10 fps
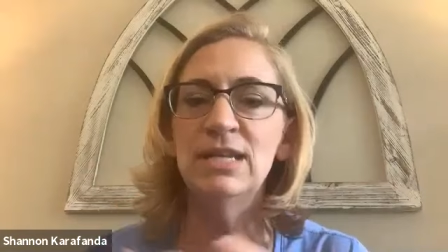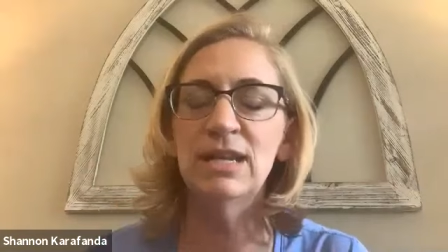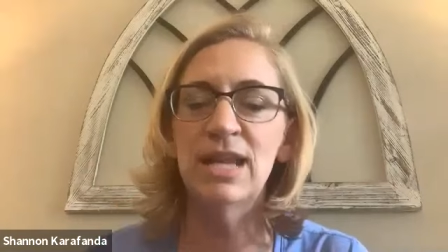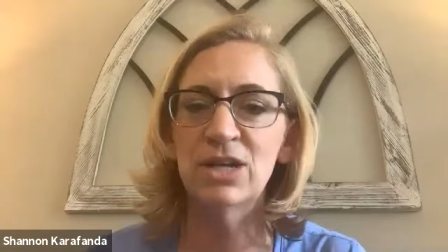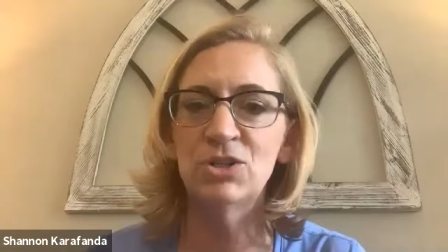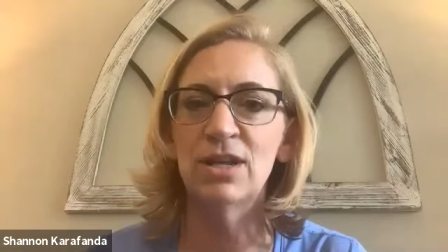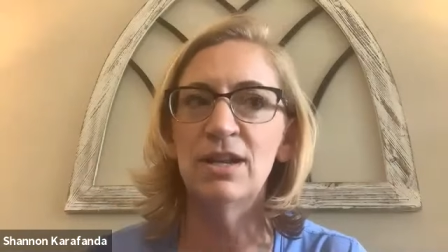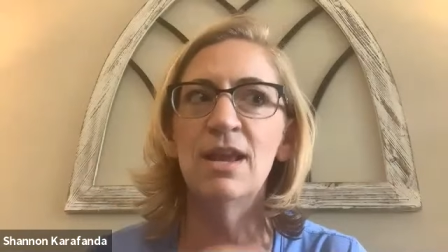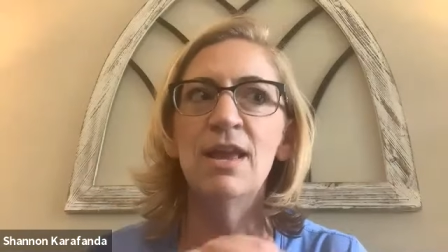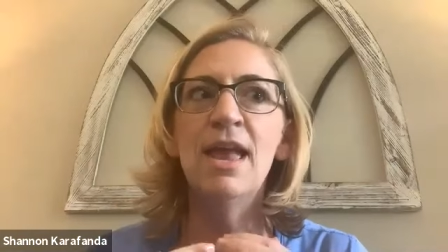connection.
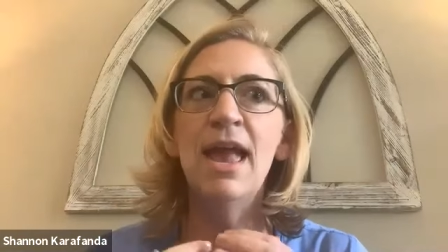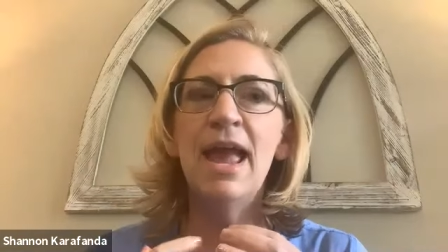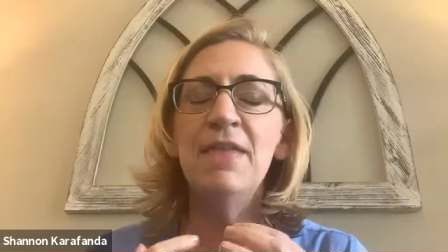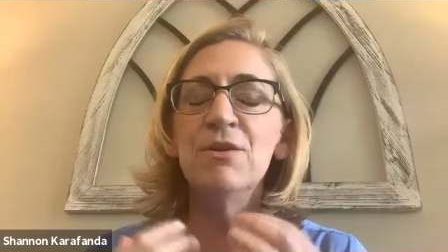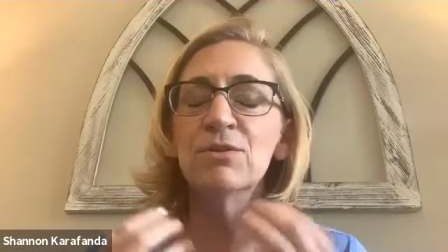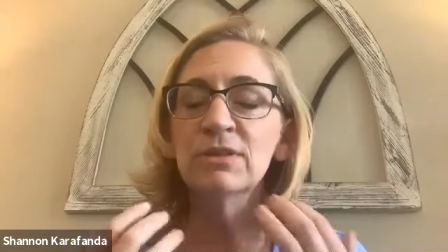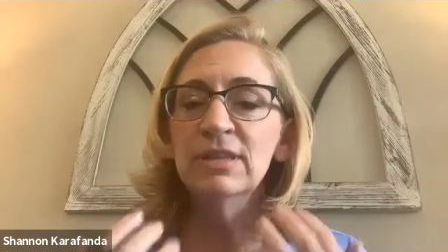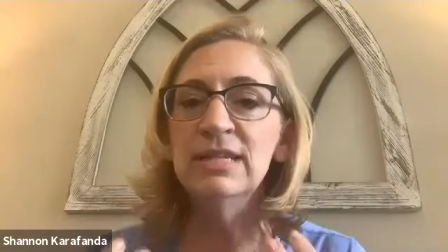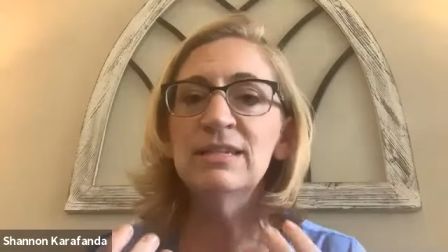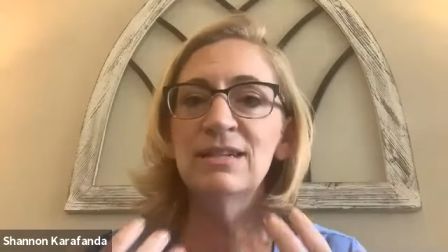And they're
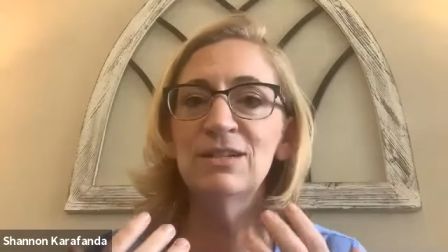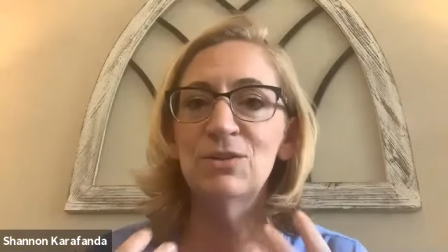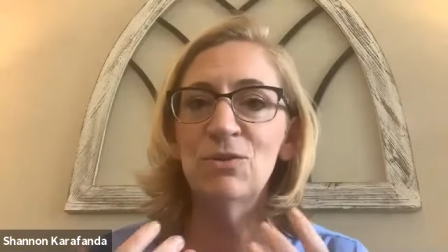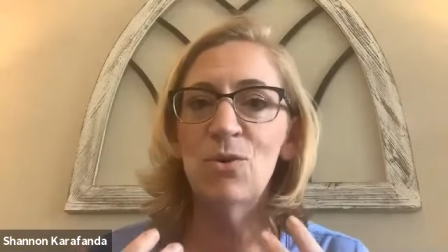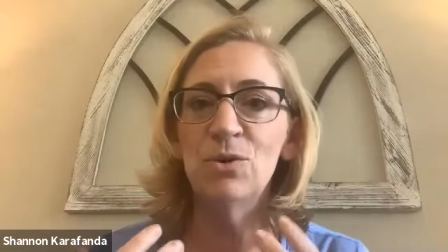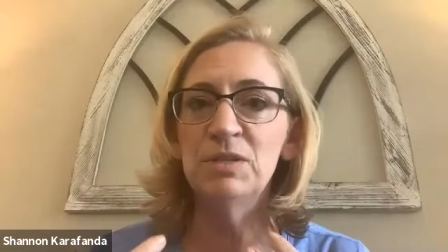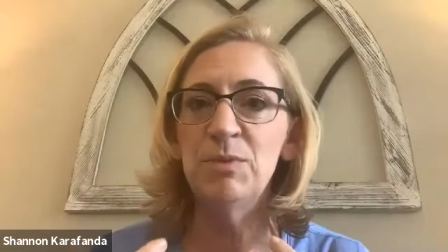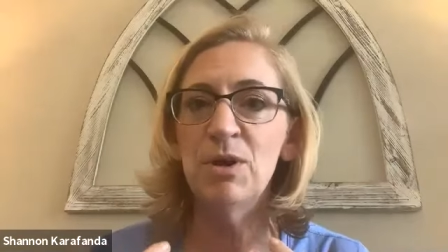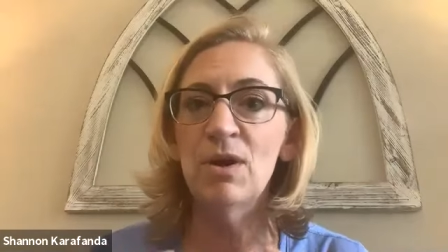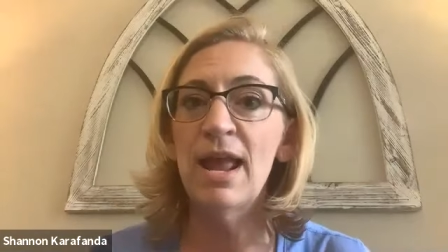listening to the Holy
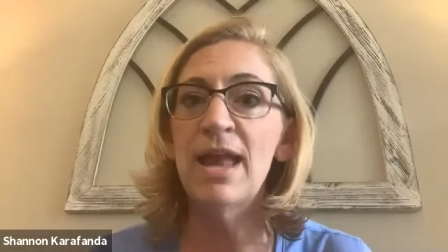Spirit.